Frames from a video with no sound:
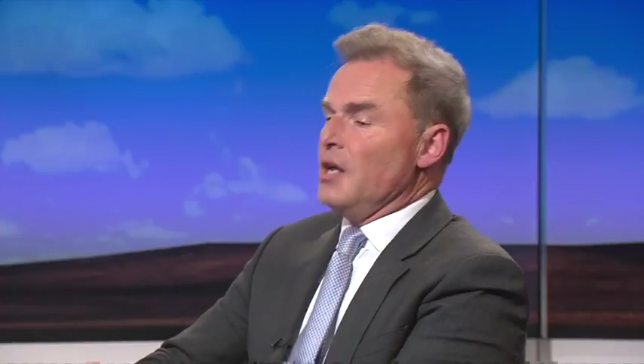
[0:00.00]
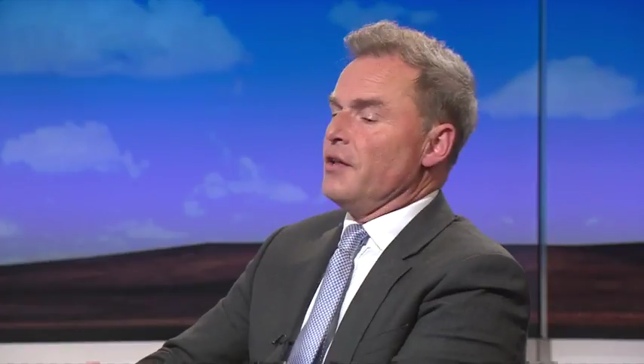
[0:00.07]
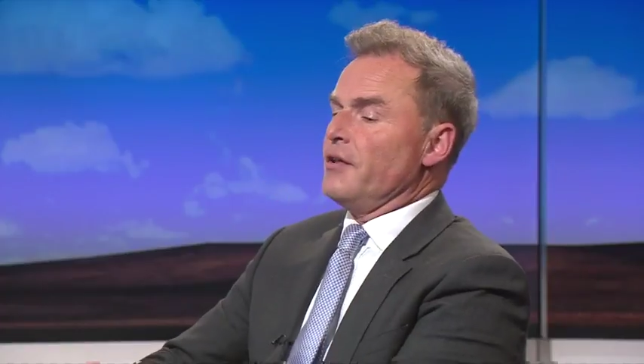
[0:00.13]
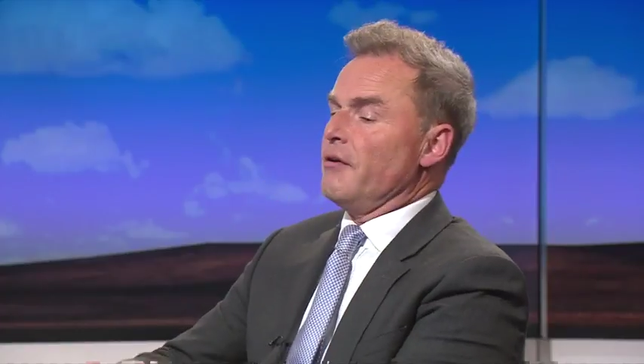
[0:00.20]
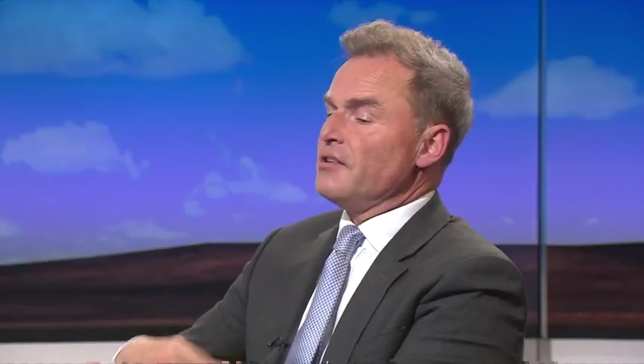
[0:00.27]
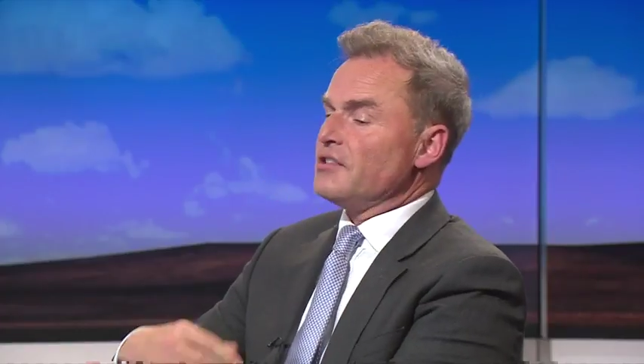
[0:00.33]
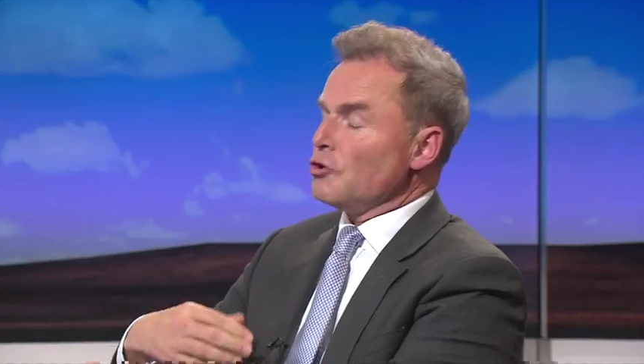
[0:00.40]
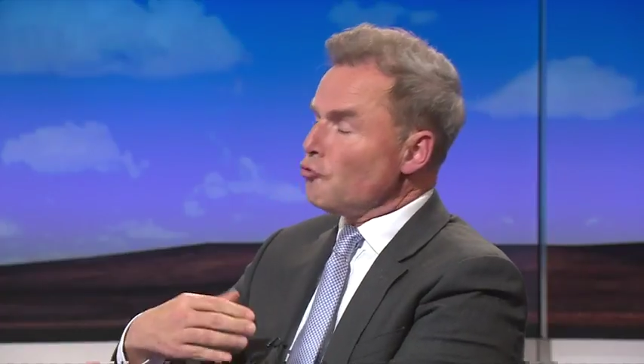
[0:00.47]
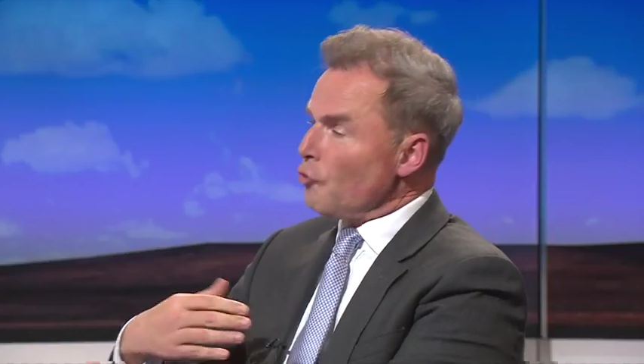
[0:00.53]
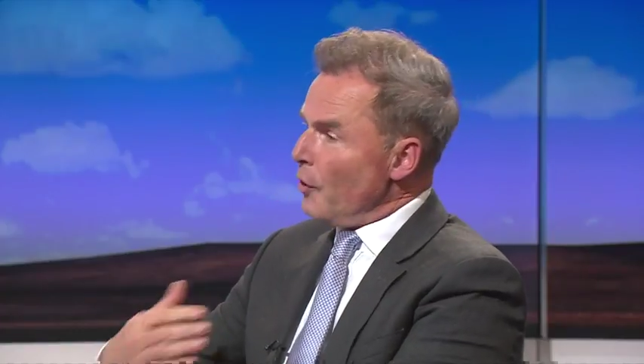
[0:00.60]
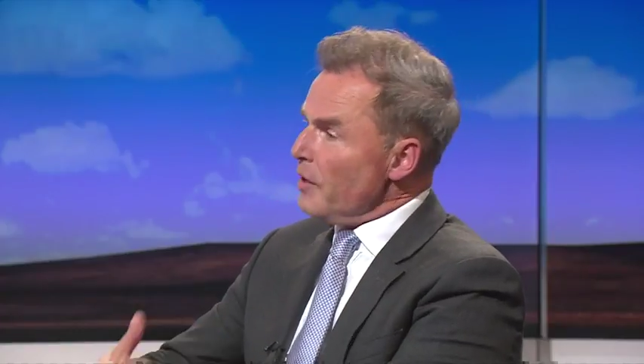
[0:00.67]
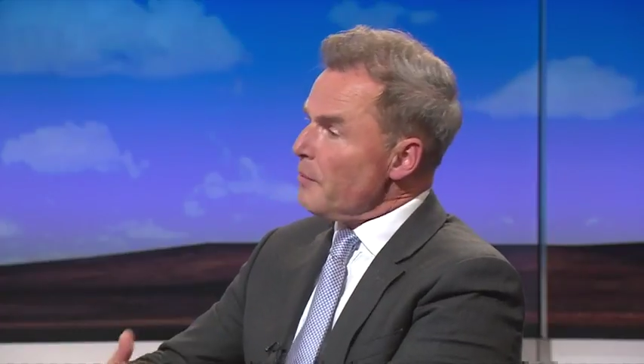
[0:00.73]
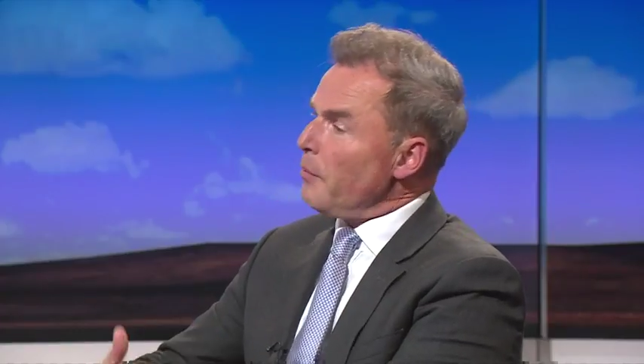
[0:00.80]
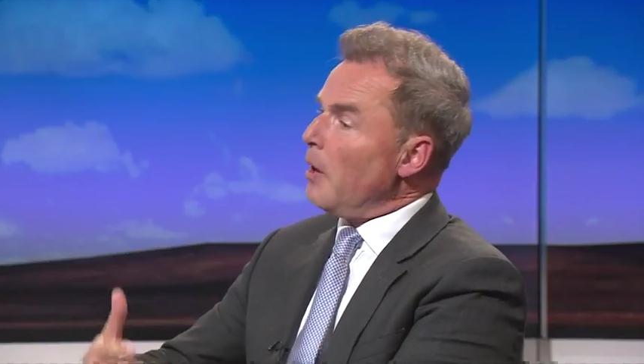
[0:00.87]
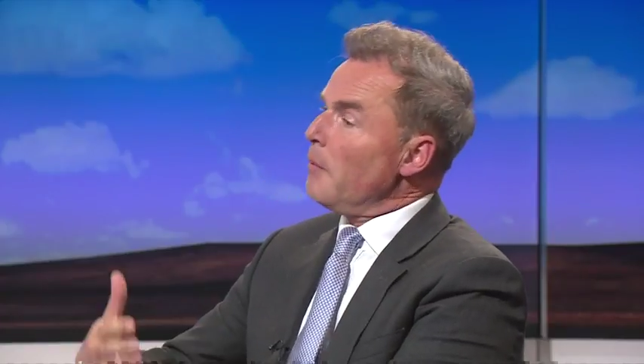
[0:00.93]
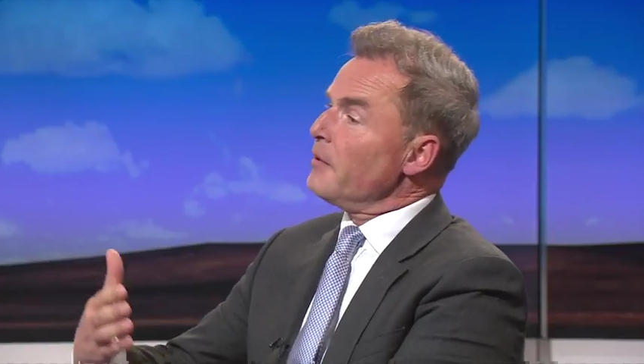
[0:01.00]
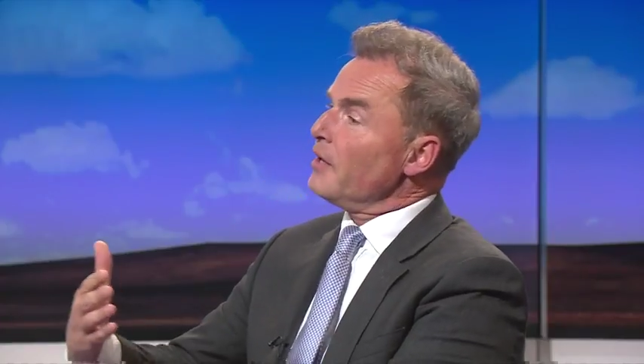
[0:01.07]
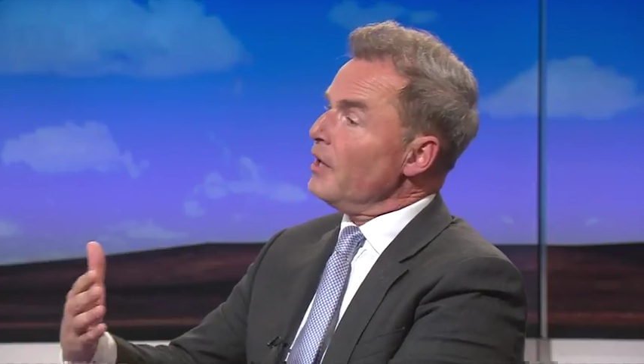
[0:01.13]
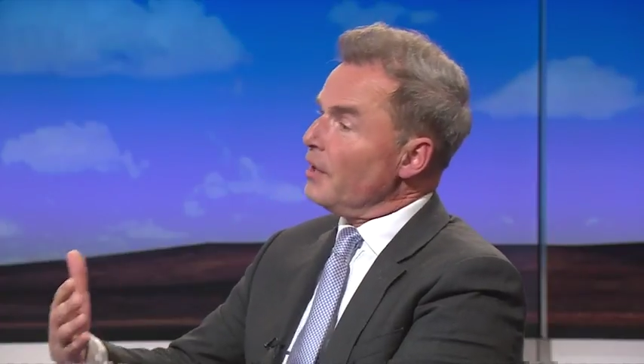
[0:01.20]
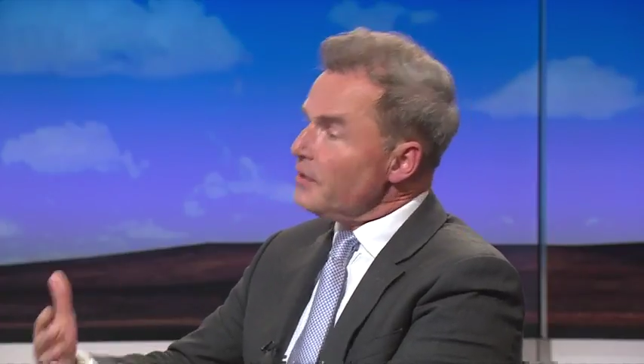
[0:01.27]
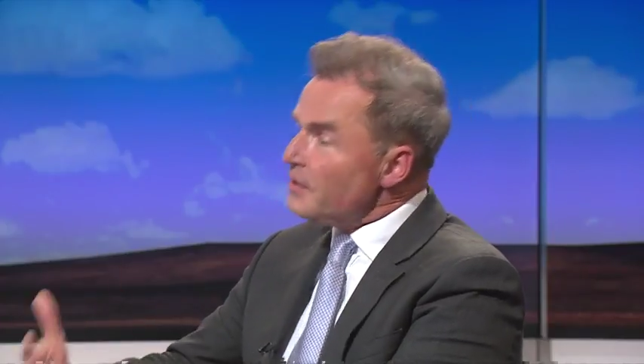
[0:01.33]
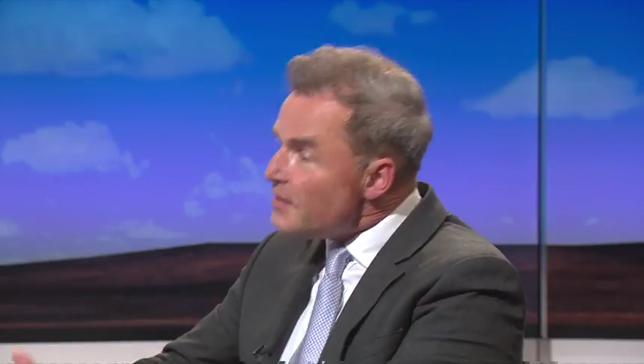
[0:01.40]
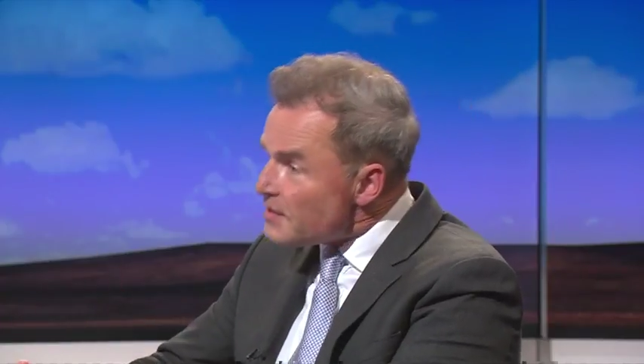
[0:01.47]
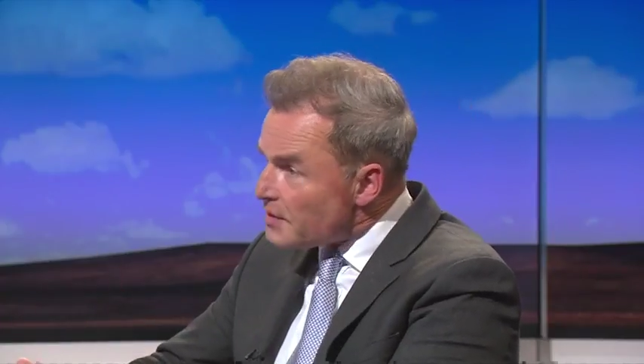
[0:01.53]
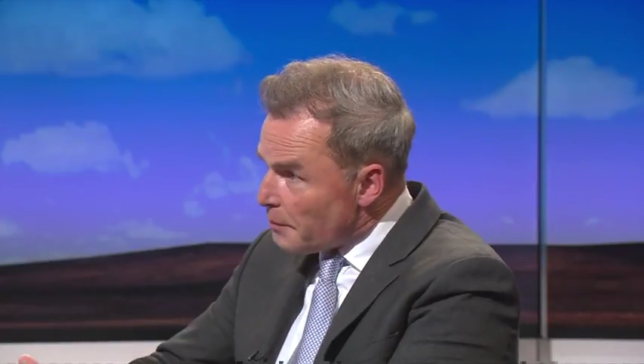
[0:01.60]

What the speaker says: There is a growing public unease